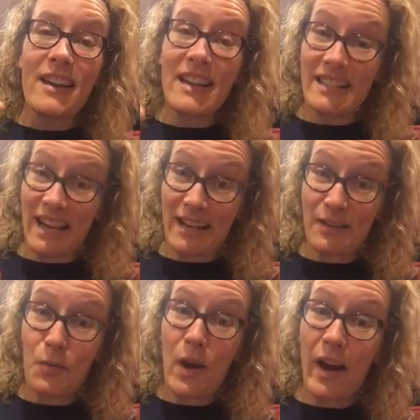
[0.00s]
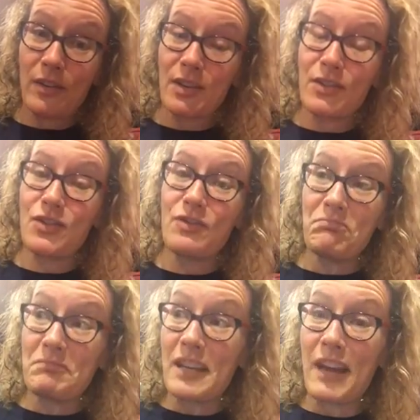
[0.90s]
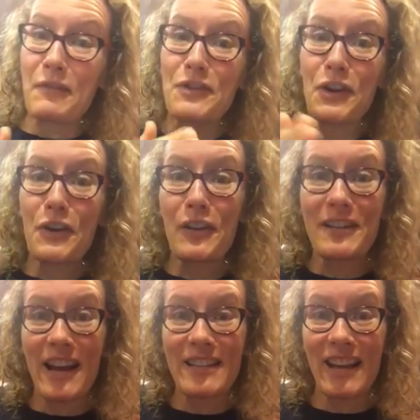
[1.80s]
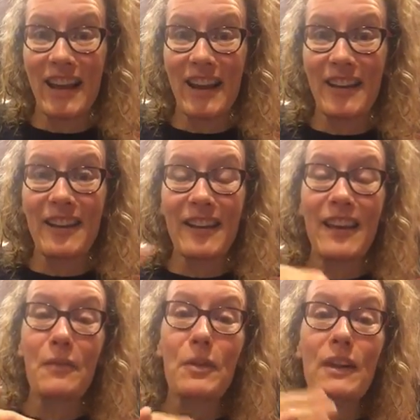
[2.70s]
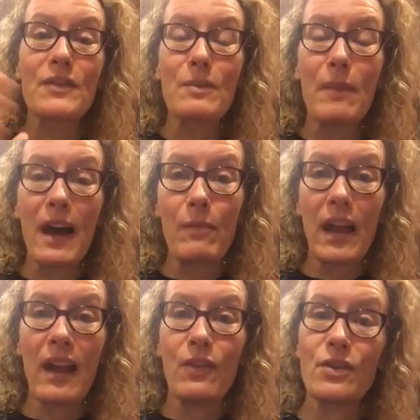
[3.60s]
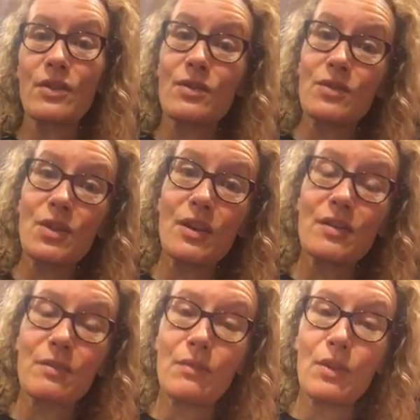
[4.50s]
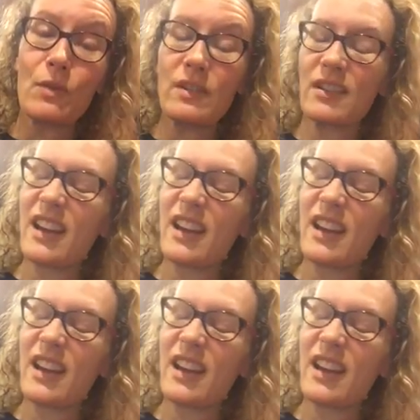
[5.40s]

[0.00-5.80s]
it takes a while to kind of turn the Titanic, get rid of some bad behaviors, start some new ones.